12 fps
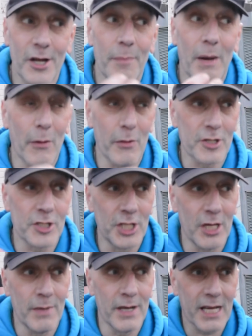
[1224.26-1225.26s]
about this
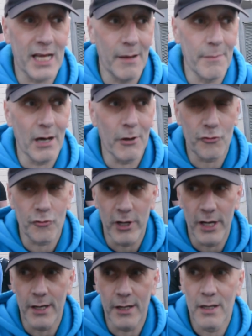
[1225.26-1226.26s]
gym and I came down
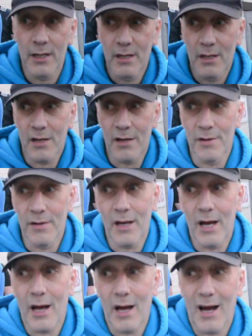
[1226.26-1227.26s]
training and
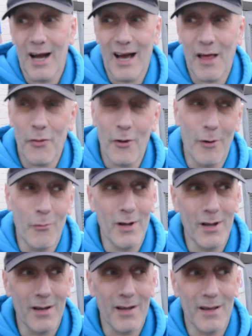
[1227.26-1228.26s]
I thought,
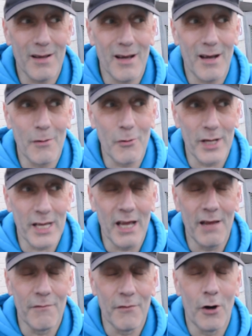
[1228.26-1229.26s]
well, I'm going to
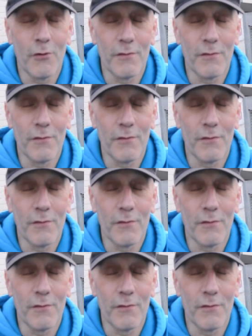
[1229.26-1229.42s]
get involved